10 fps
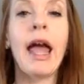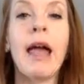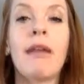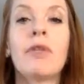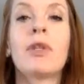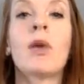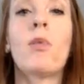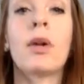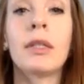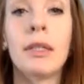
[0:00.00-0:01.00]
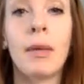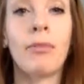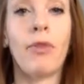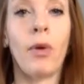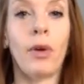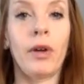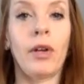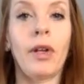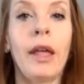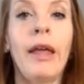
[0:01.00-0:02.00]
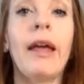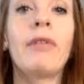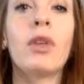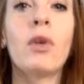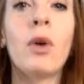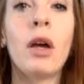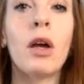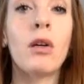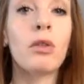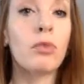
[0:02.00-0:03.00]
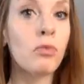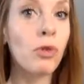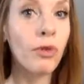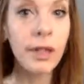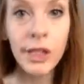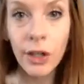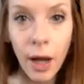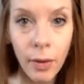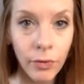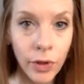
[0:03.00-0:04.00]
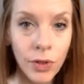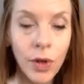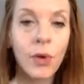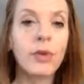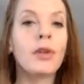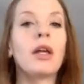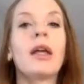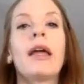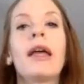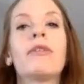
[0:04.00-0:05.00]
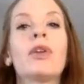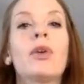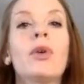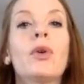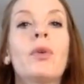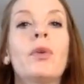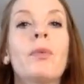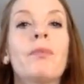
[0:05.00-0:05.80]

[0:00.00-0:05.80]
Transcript: And if you take one step forward, if you move into your comfort zone, if you